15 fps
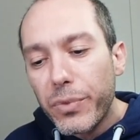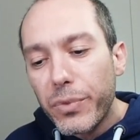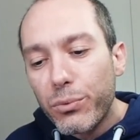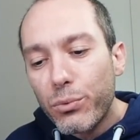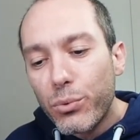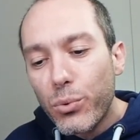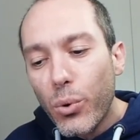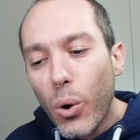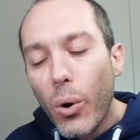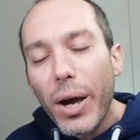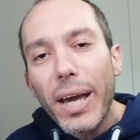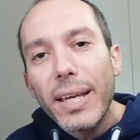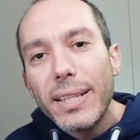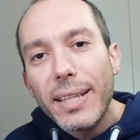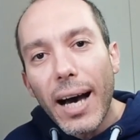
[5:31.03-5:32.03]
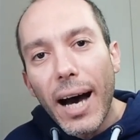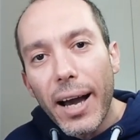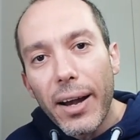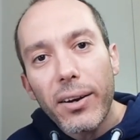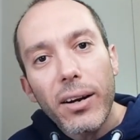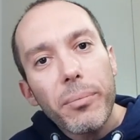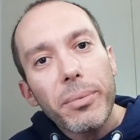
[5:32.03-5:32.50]
draw a
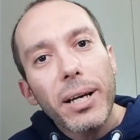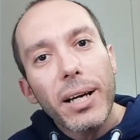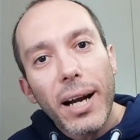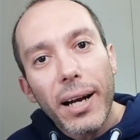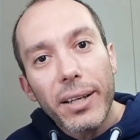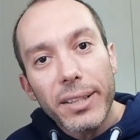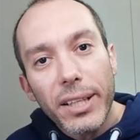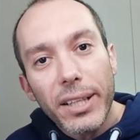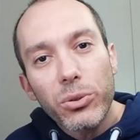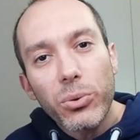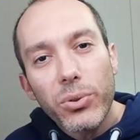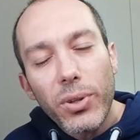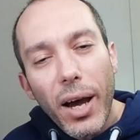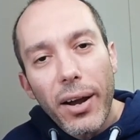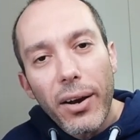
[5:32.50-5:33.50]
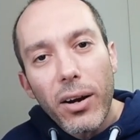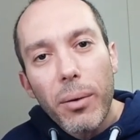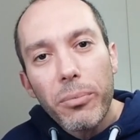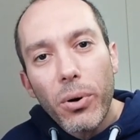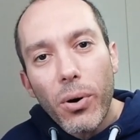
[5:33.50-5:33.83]
diagram, an architecture diagram